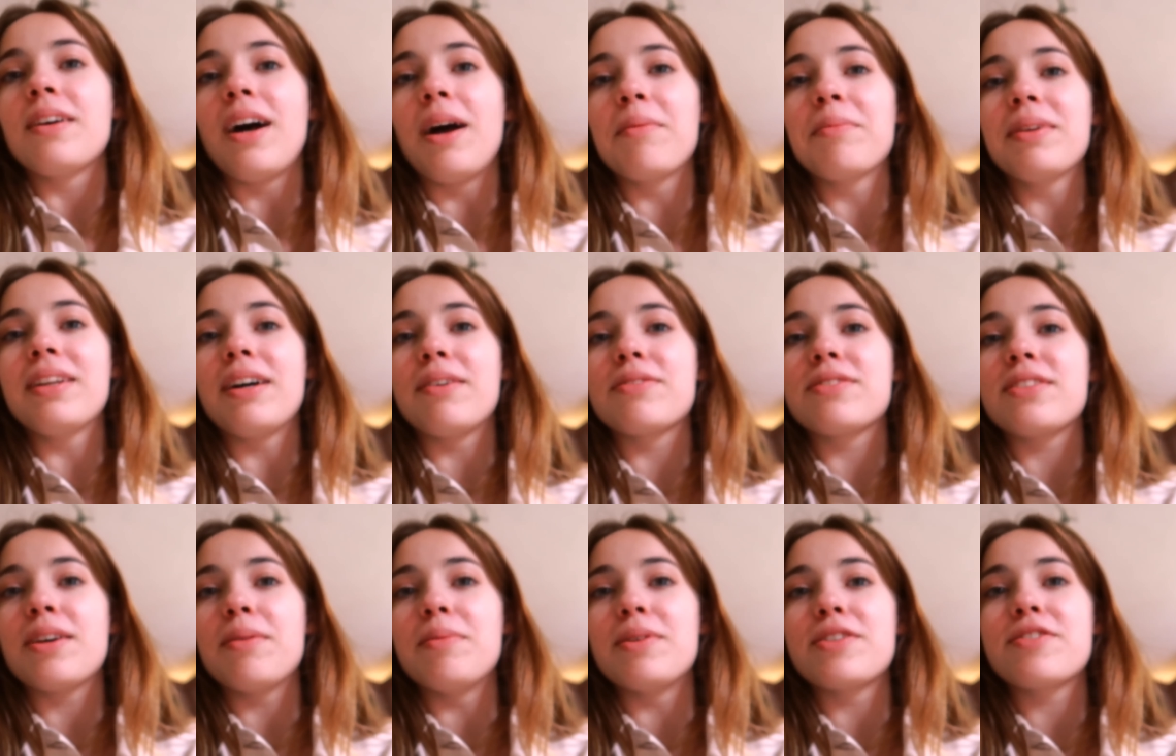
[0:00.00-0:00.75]
I'm gonna
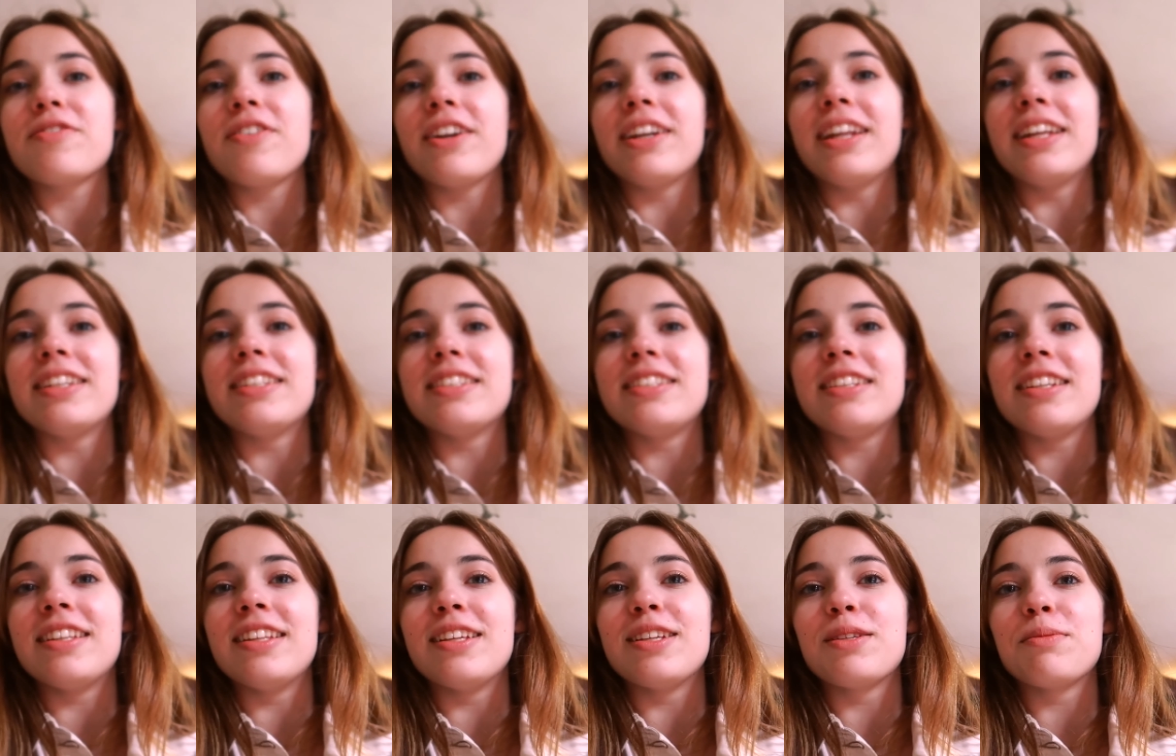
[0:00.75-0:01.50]
have so much fun
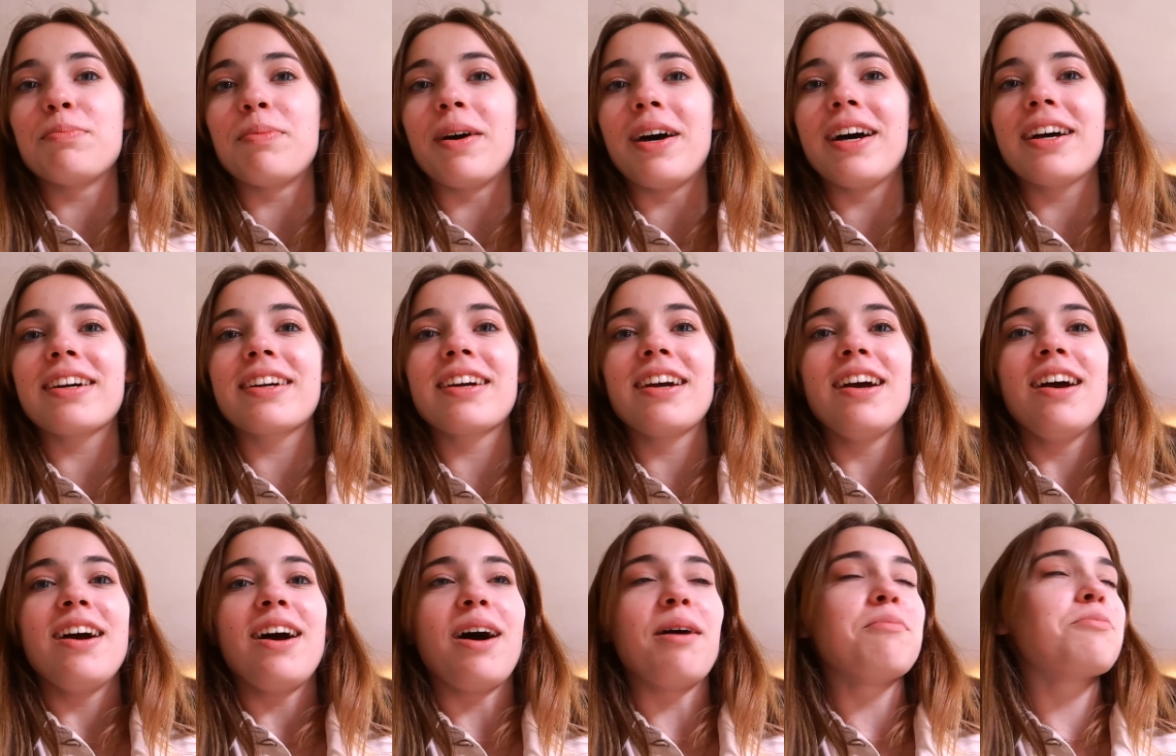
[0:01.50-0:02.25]
editing this back.
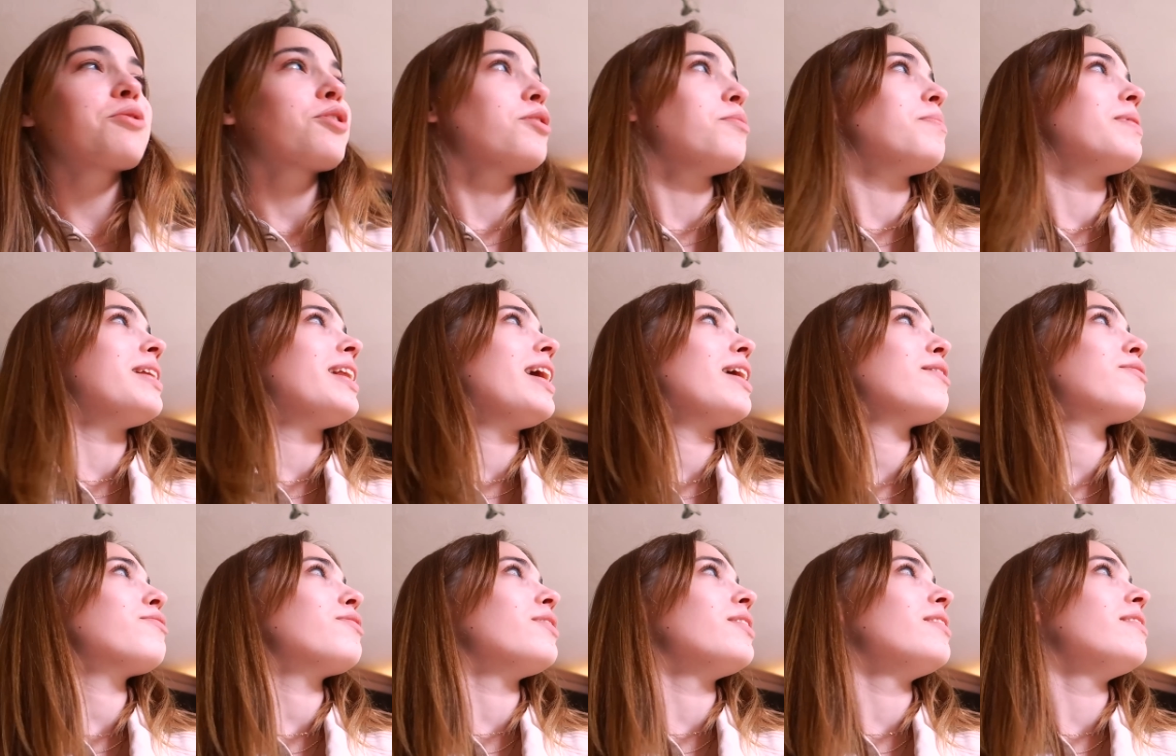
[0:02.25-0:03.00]
I'm just gonna be
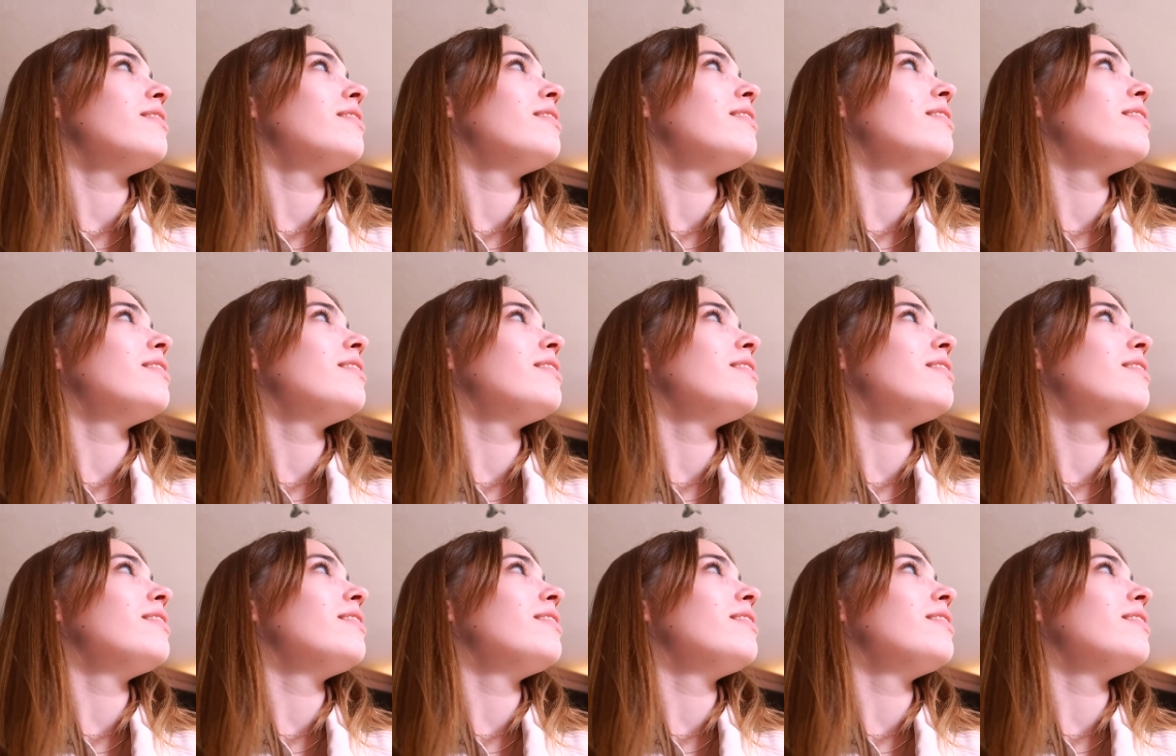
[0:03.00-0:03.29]
laughing.